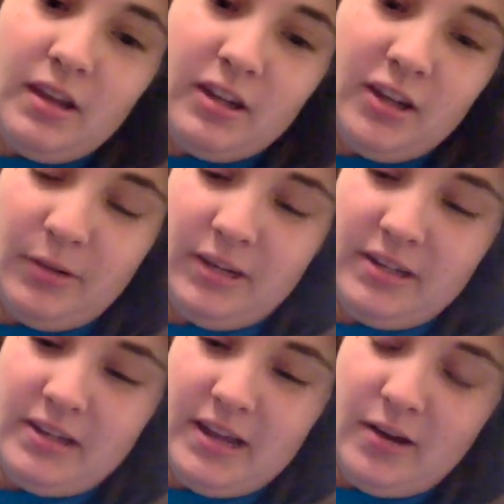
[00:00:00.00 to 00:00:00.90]
Going
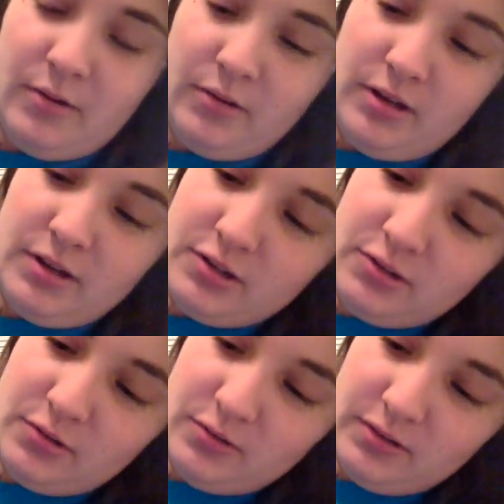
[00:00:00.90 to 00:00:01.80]
down
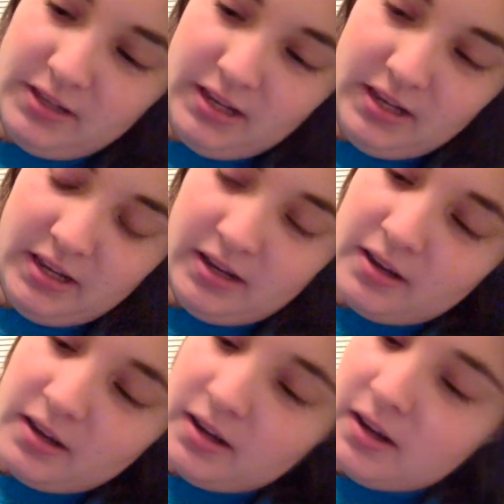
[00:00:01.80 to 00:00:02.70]
to the
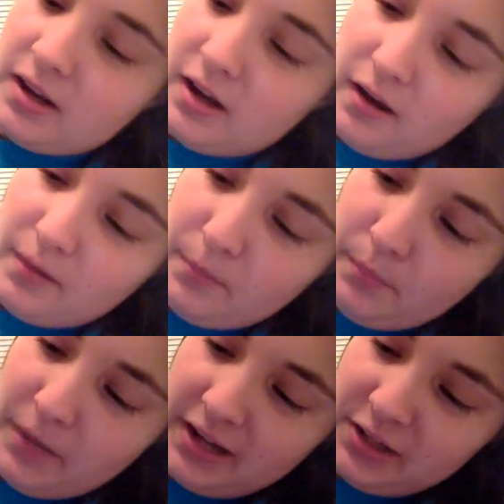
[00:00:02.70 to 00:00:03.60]

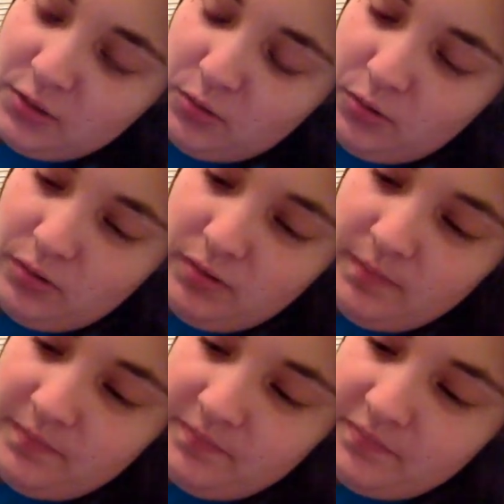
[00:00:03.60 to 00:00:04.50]
manual
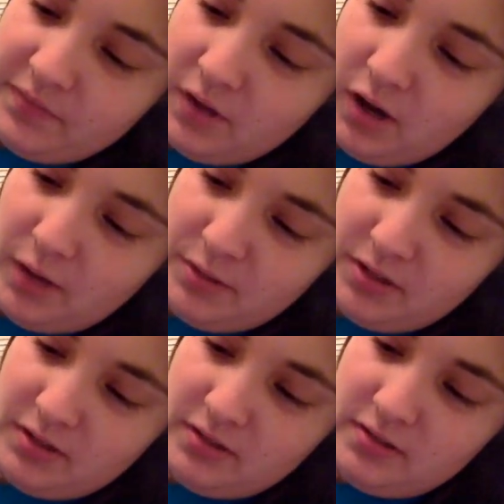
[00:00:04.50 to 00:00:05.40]

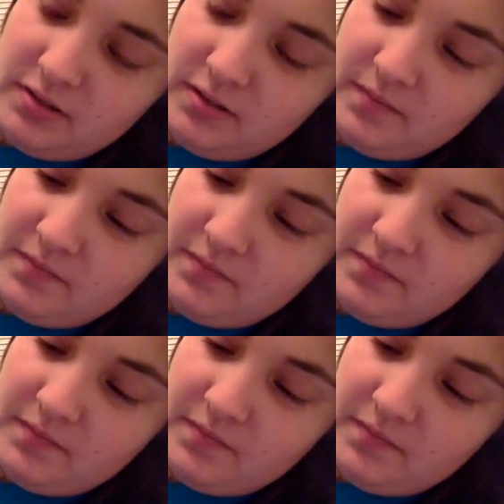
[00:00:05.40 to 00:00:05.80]
options,